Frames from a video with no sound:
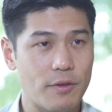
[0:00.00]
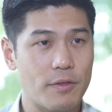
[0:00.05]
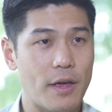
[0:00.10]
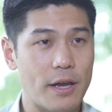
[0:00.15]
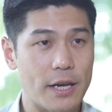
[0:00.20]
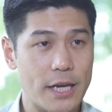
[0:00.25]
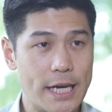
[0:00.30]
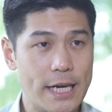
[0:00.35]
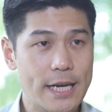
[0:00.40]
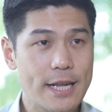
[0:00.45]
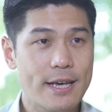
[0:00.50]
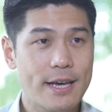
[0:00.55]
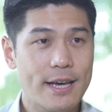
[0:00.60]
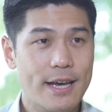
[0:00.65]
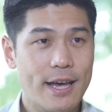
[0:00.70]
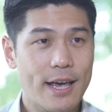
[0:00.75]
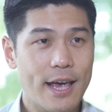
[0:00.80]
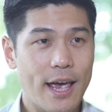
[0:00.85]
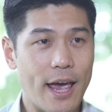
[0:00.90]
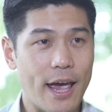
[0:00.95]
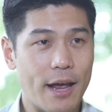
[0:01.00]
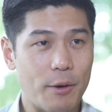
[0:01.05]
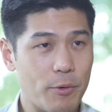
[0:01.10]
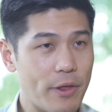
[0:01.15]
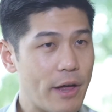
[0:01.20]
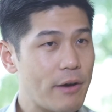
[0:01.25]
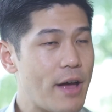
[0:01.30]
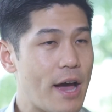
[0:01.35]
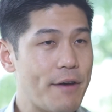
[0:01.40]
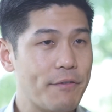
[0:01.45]
that they need. And
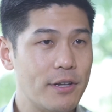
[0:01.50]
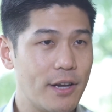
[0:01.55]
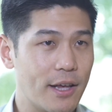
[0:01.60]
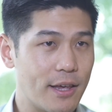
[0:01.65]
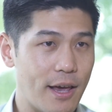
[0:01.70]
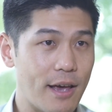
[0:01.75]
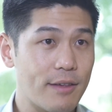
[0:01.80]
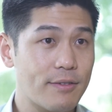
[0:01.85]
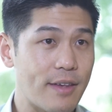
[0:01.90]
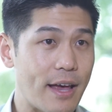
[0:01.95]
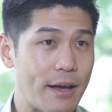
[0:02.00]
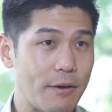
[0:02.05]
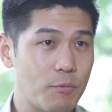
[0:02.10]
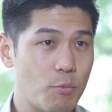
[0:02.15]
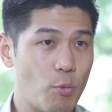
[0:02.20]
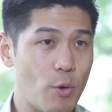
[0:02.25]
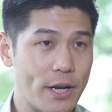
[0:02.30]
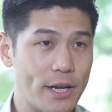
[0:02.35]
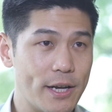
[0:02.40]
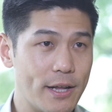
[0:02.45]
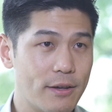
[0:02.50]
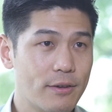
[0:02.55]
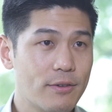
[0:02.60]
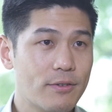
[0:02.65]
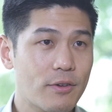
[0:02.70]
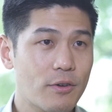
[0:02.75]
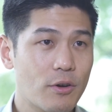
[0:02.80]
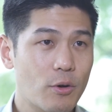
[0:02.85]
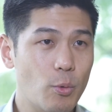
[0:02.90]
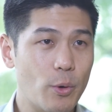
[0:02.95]
without having to guess at what it
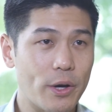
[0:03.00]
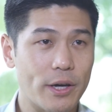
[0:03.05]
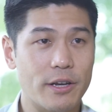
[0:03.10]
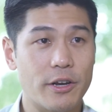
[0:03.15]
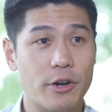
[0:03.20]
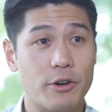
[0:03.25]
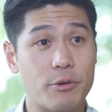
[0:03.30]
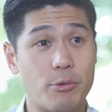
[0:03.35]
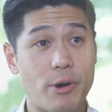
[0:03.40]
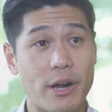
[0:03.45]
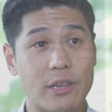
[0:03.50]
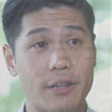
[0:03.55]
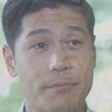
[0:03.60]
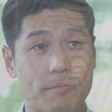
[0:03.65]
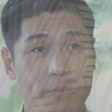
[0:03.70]
is, we can hear directly